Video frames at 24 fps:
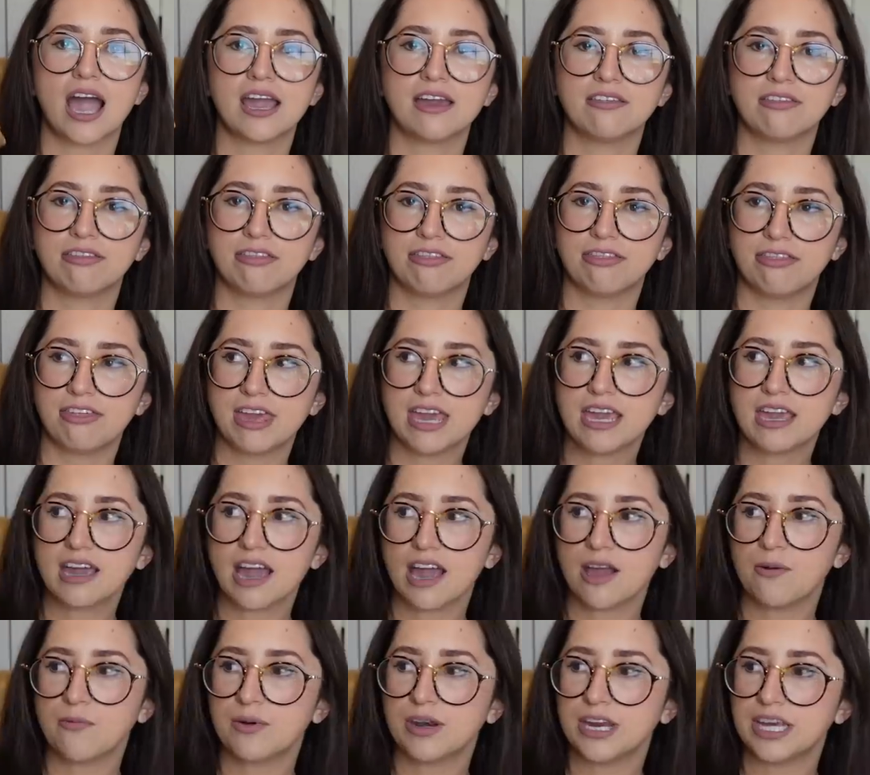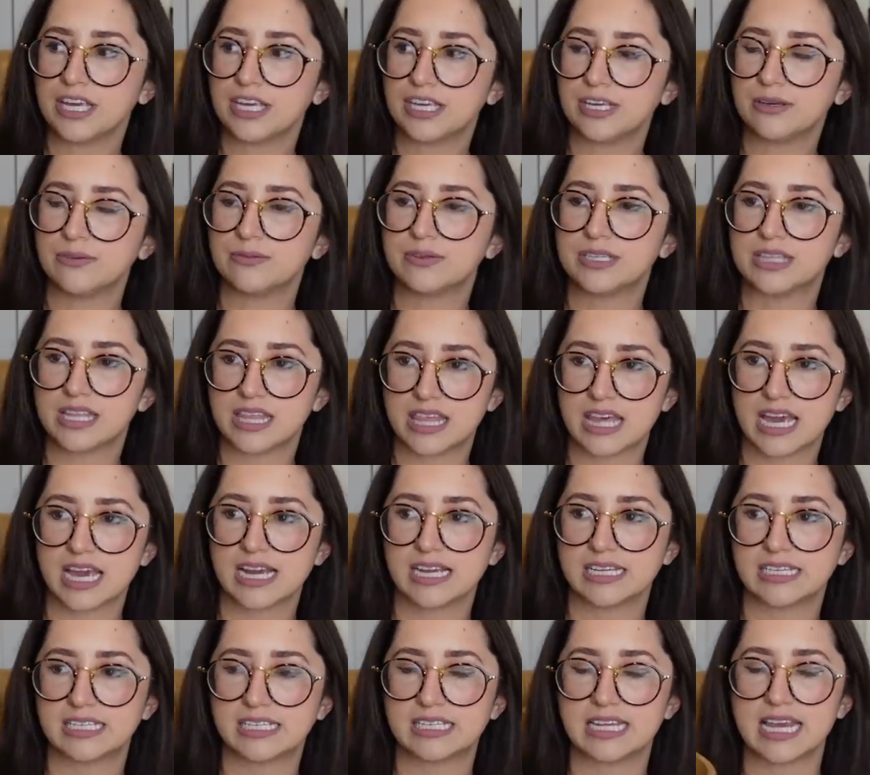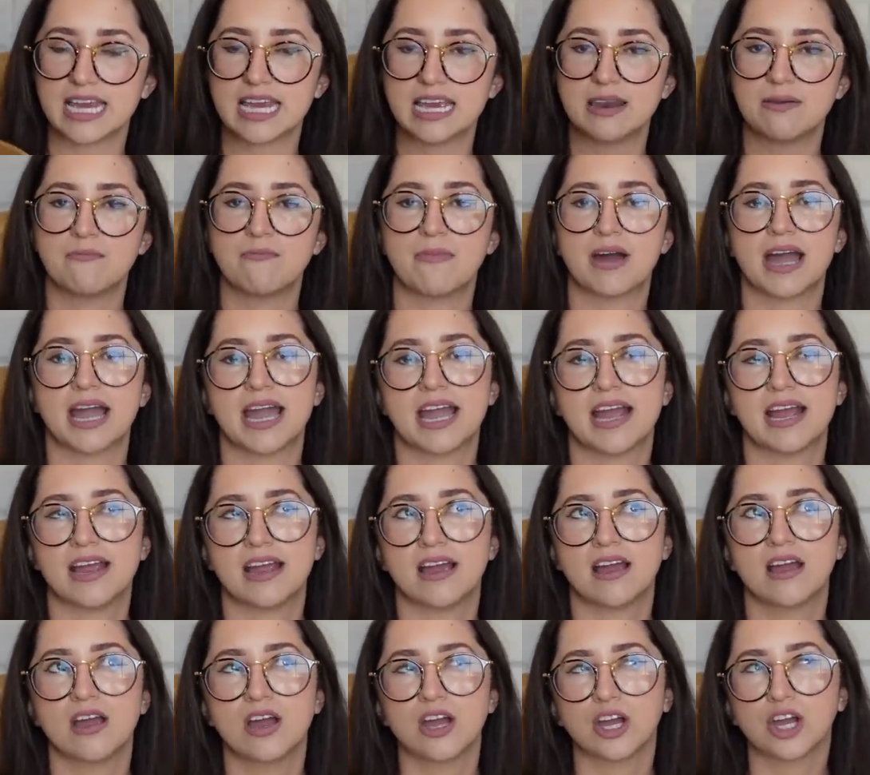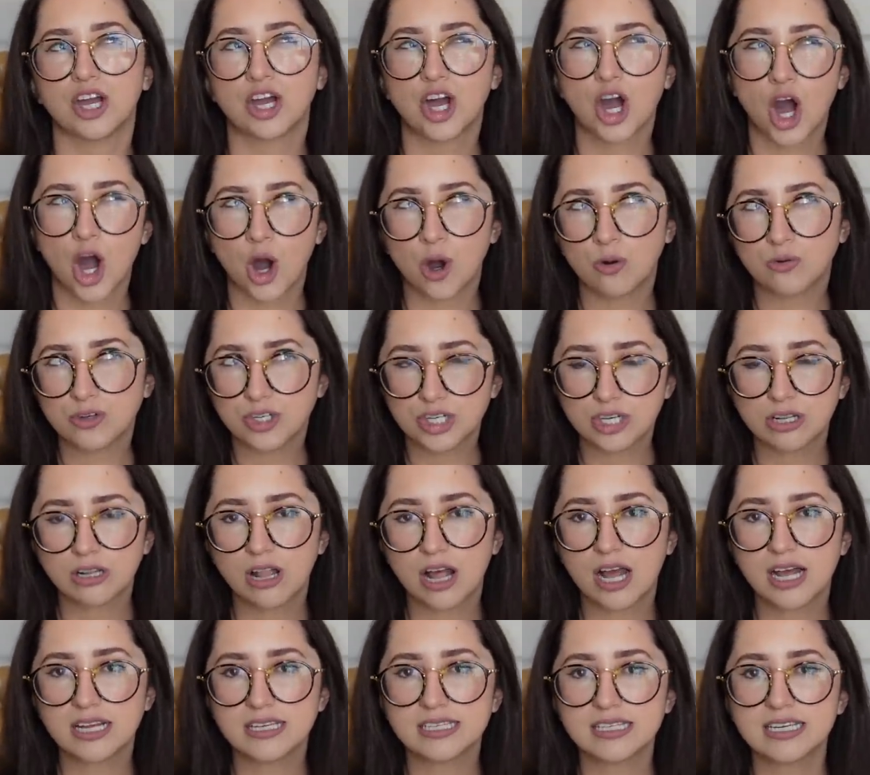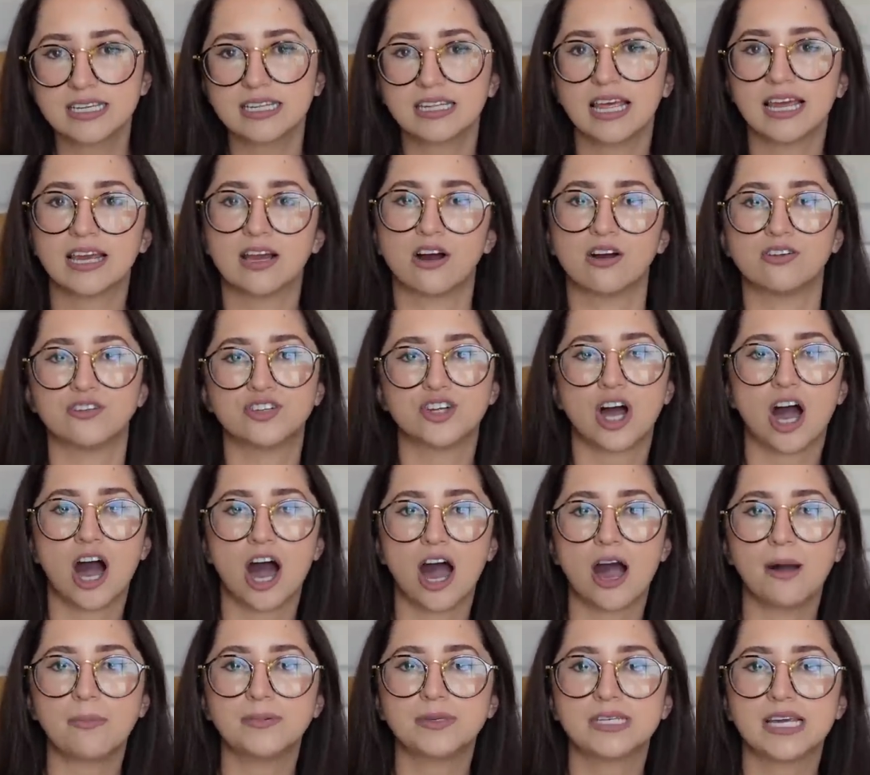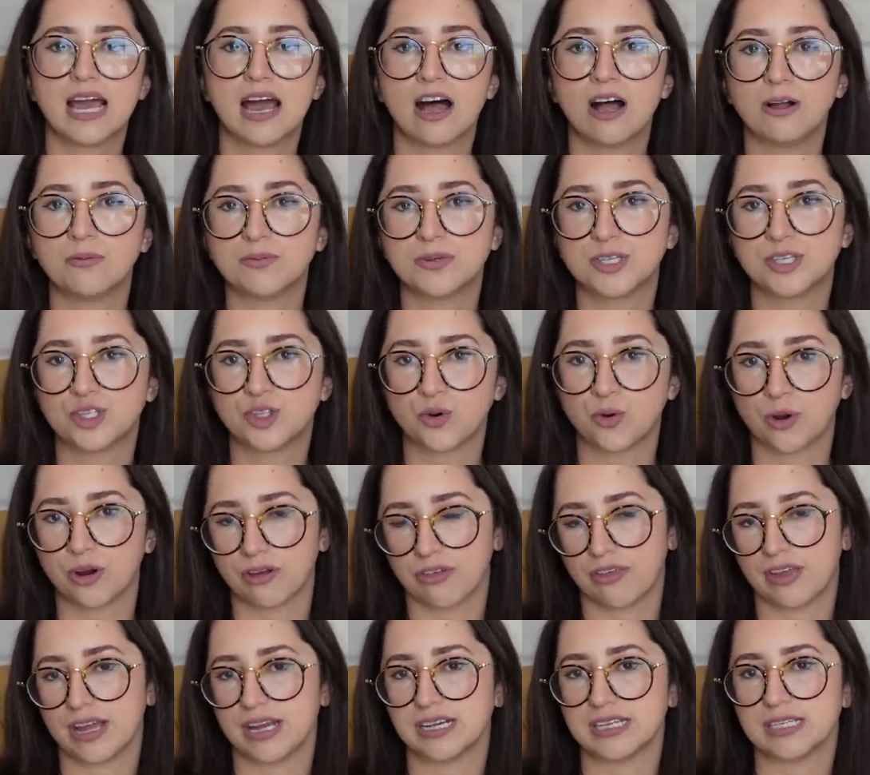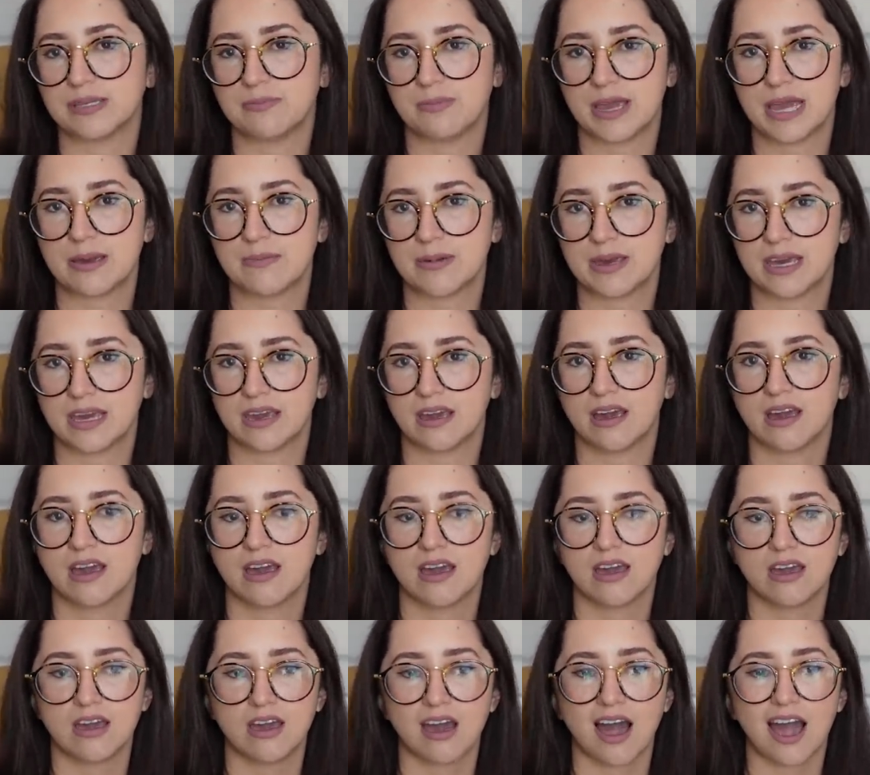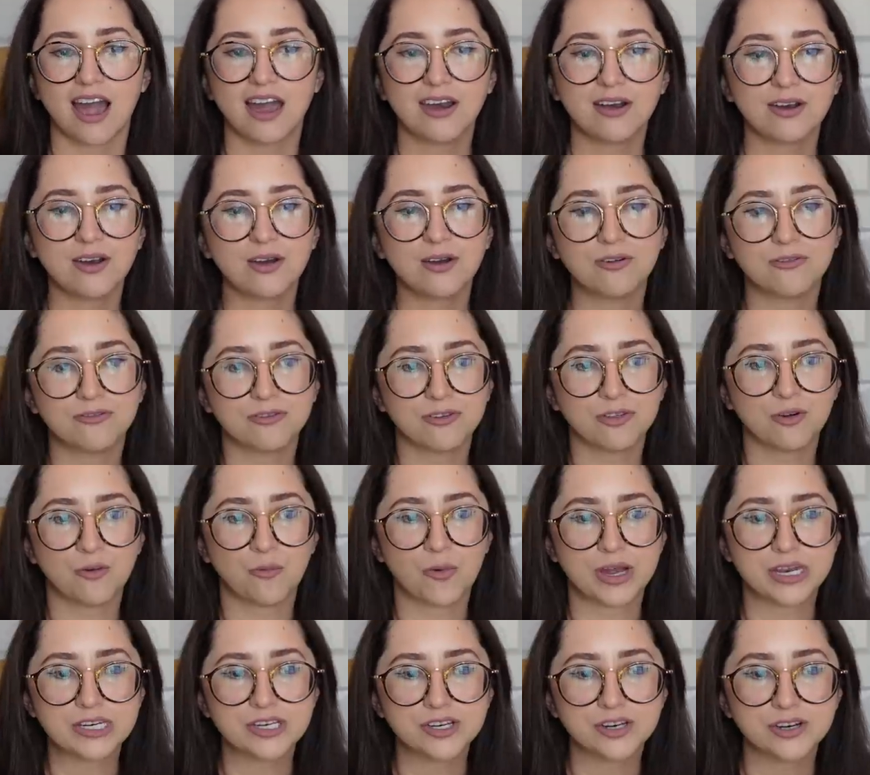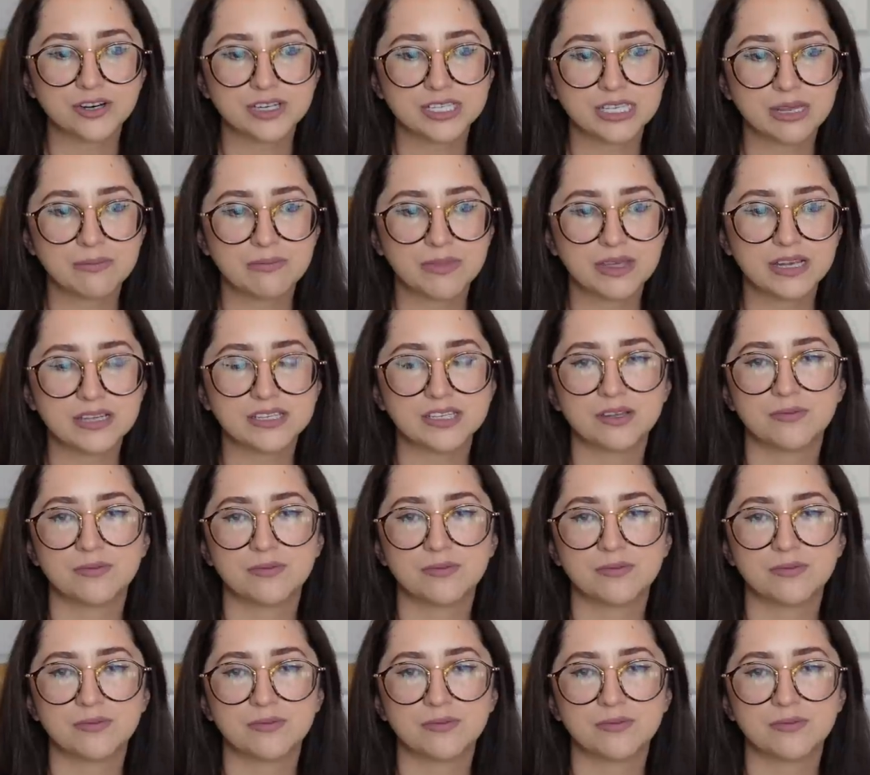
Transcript: I think I wanna use this in my coat closet, like on top, to help store things maybe, I don't know, for the winter or something.